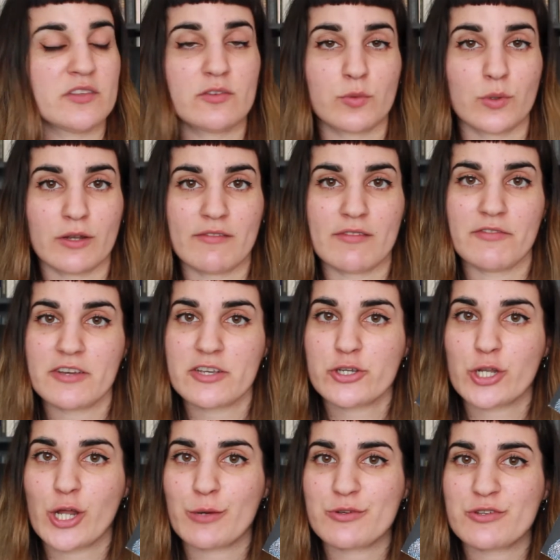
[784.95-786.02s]
is one of the
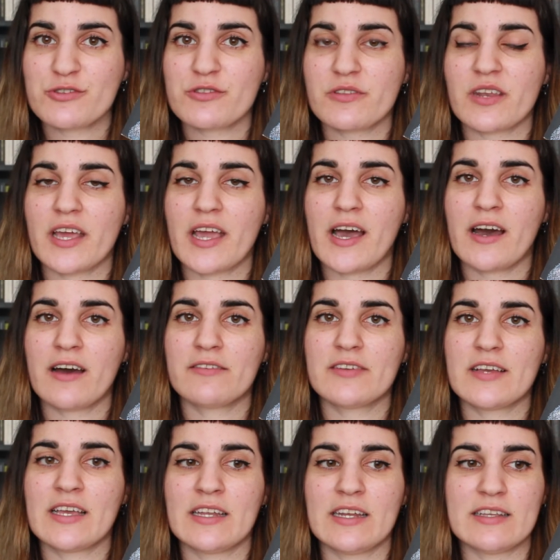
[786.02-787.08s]
fiction options that I have,
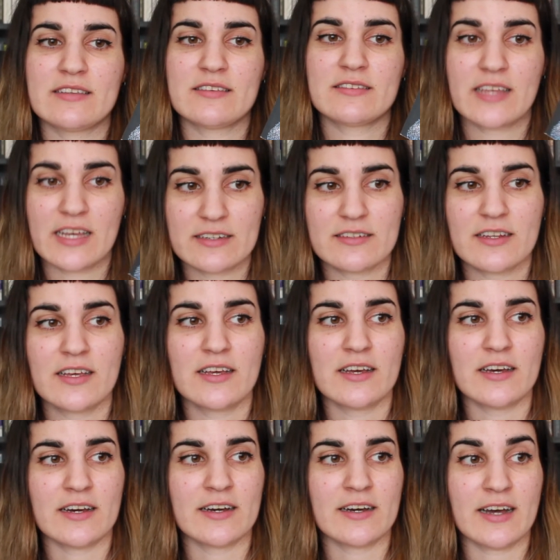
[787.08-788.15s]
and it's set,
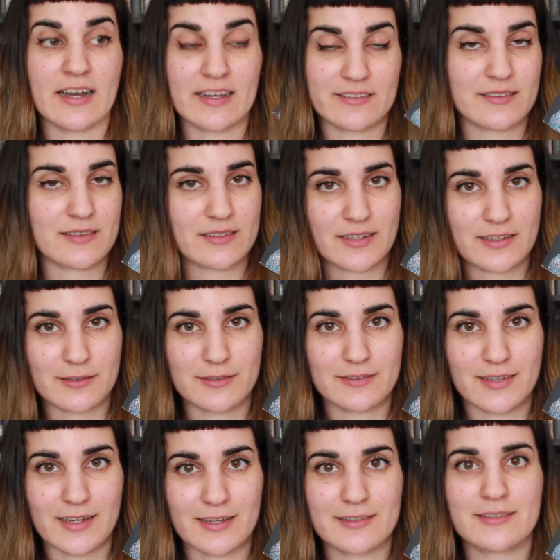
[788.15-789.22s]
as the title
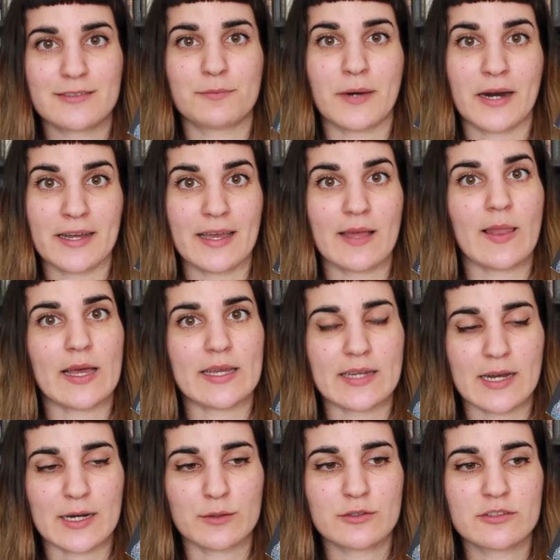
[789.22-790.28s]
says, by a
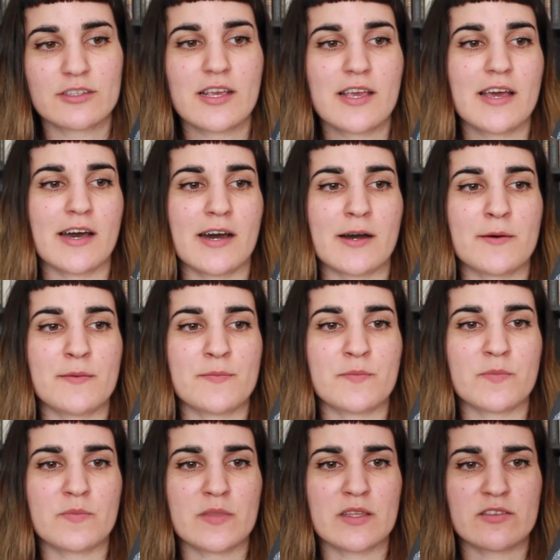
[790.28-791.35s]
lighthouse.
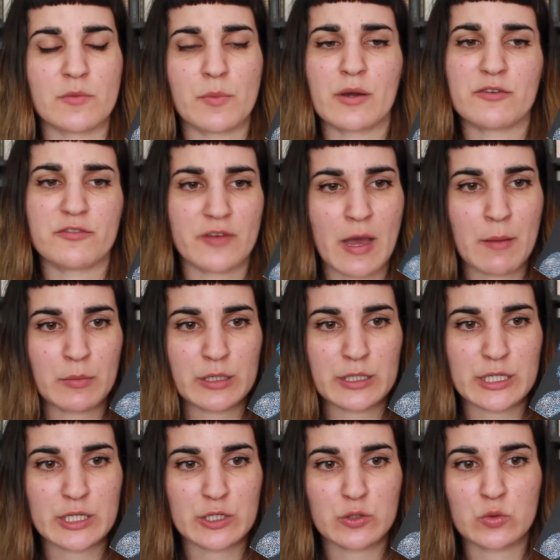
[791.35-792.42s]
It's about a
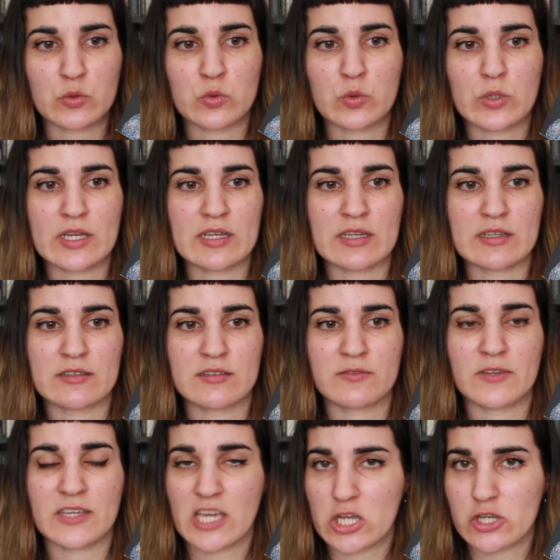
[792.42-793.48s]
family who is
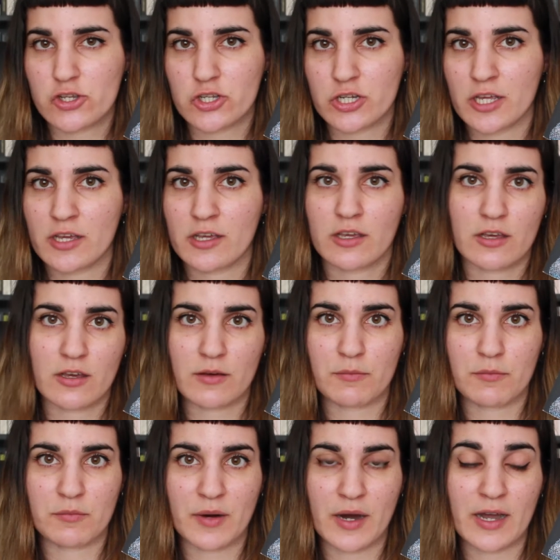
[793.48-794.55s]

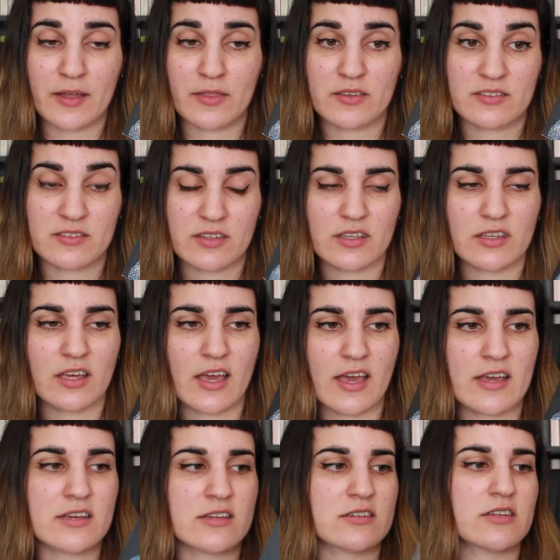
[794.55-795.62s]
vacationing by the sea,
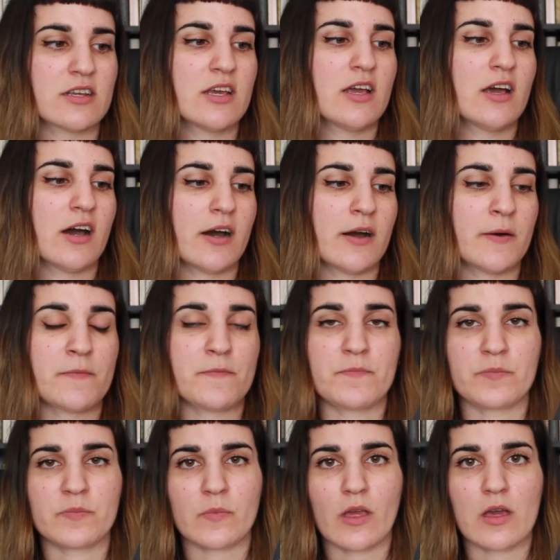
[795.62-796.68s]
and
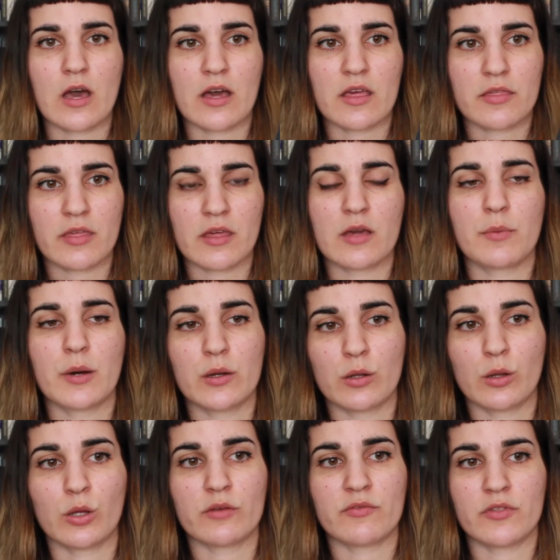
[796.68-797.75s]
I think about a
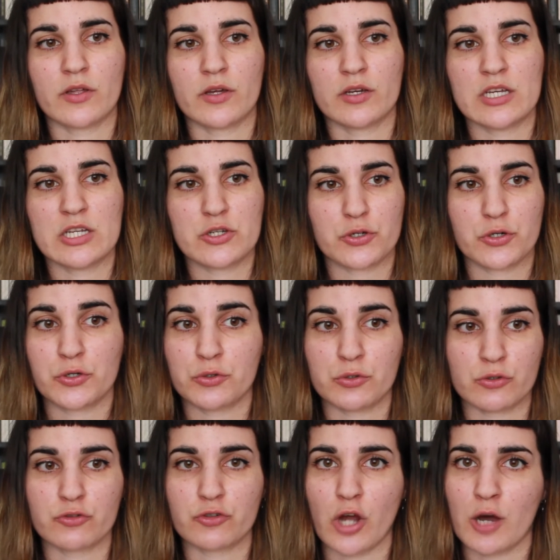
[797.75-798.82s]
lot of the
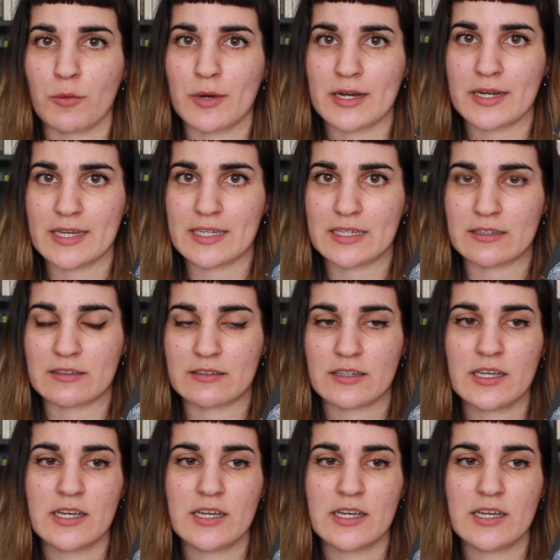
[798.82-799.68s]
internal drama and